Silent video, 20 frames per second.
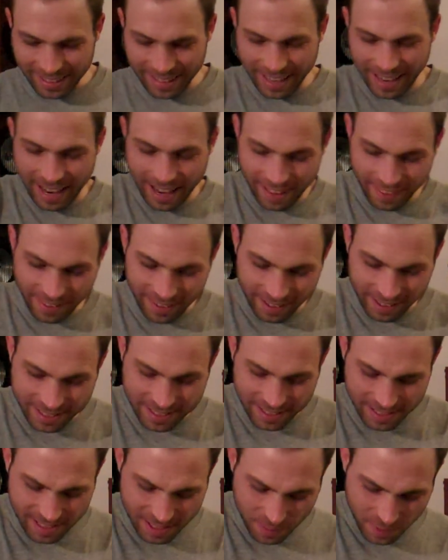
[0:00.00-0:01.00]
Yeah, the
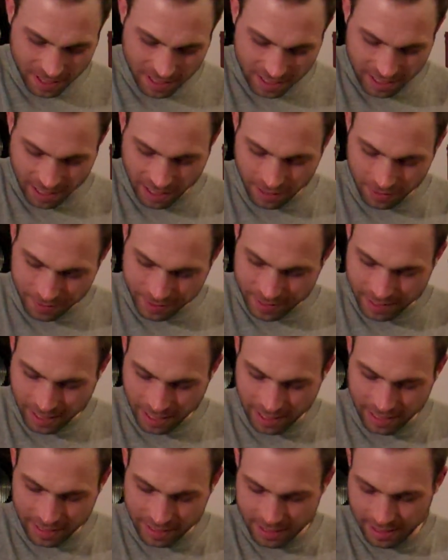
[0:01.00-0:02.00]
system itself is
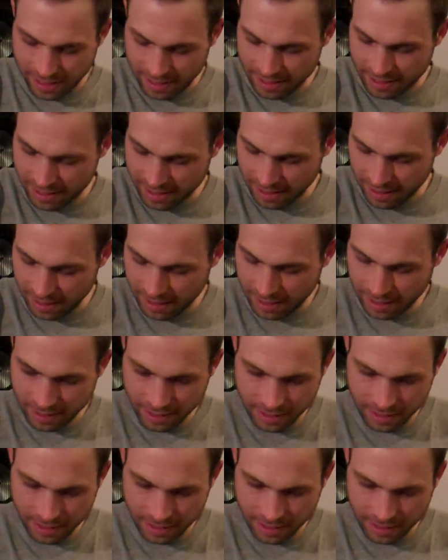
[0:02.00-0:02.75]
kind of dusty.